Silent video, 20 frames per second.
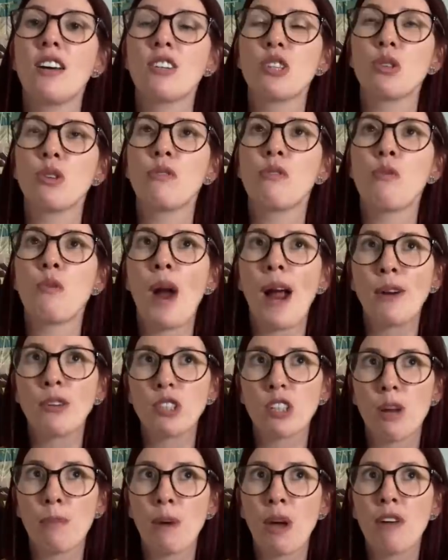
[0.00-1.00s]
sort of a
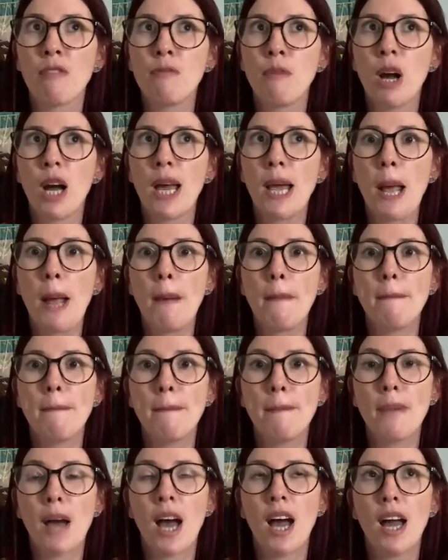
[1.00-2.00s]
roundup of my
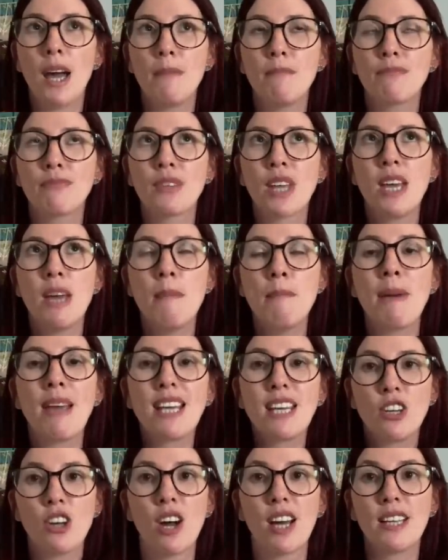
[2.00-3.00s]

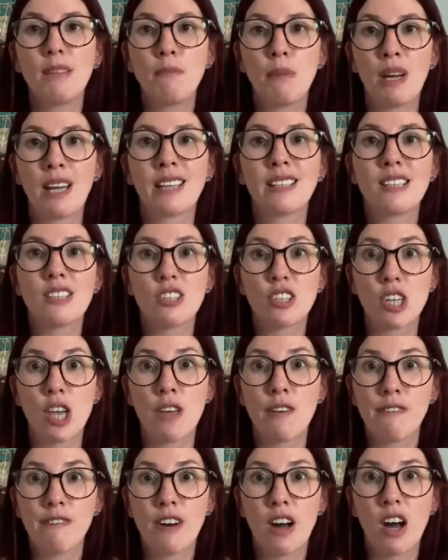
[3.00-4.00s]
Make 9 plans
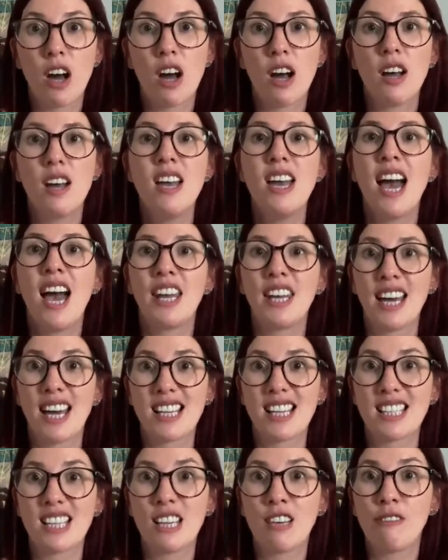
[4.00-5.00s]
so far and
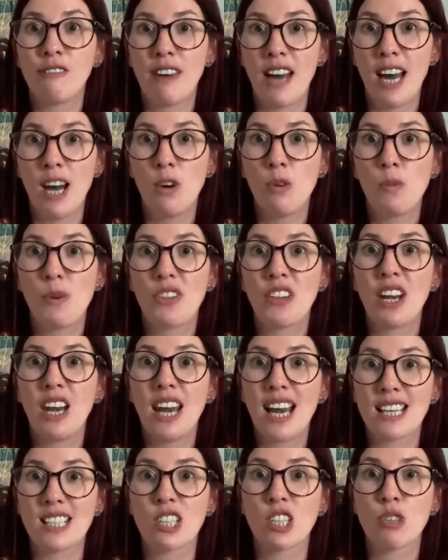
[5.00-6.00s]
asking for help with the
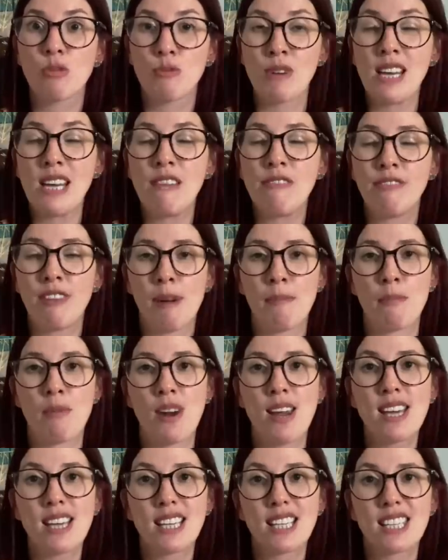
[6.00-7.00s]
last three
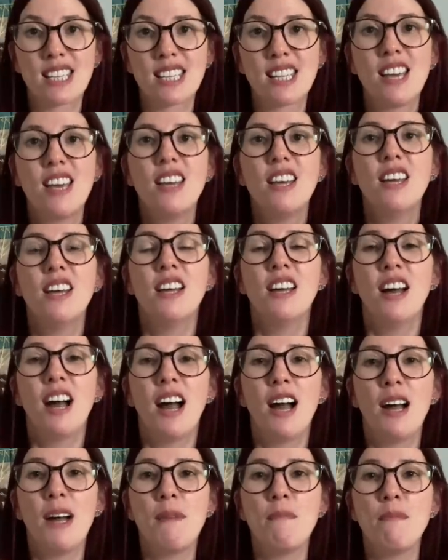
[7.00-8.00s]
fabrics.
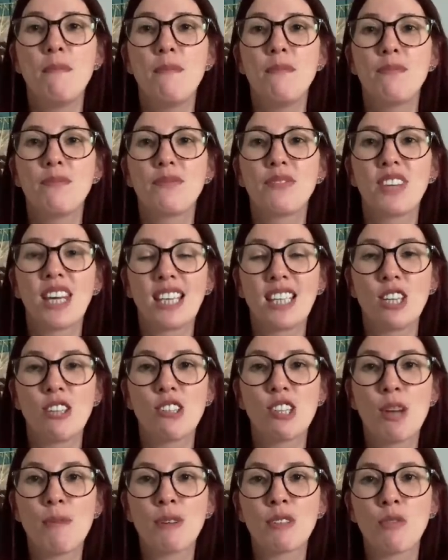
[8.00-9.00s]
Thank you
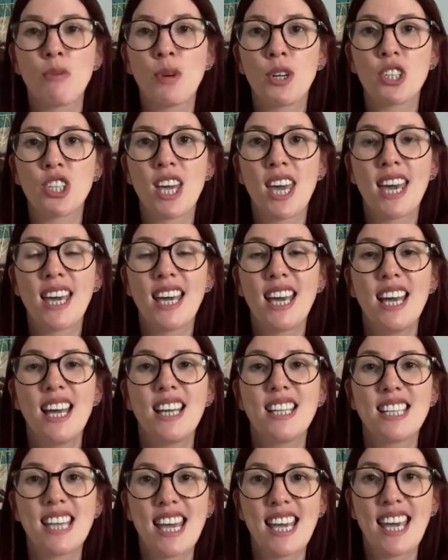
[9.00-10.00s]
so much for watching.
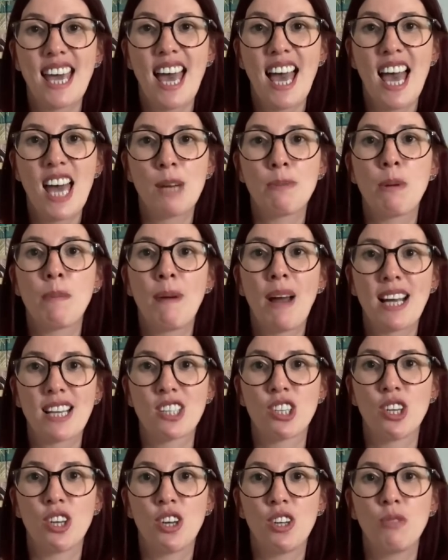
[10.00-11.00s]
Take care, and I'll be back
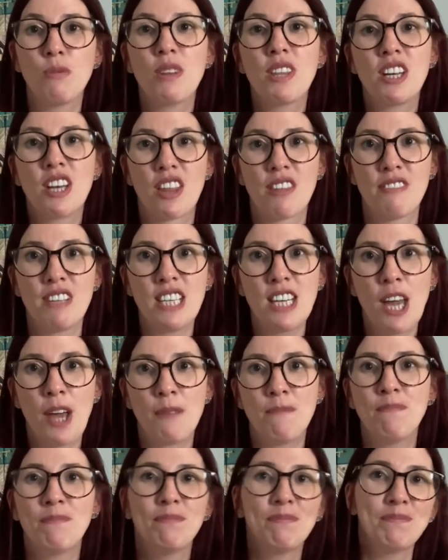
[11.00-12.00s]
soon with another
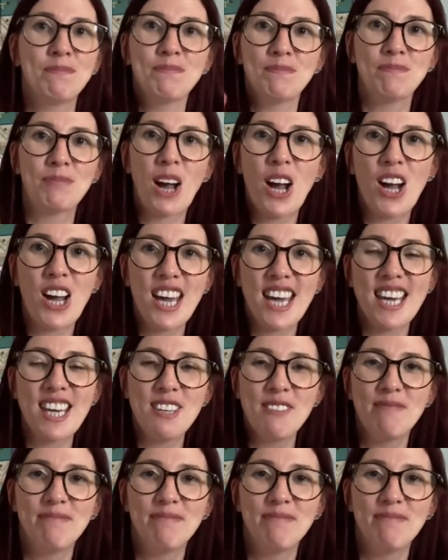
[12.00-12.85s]
video. Bye.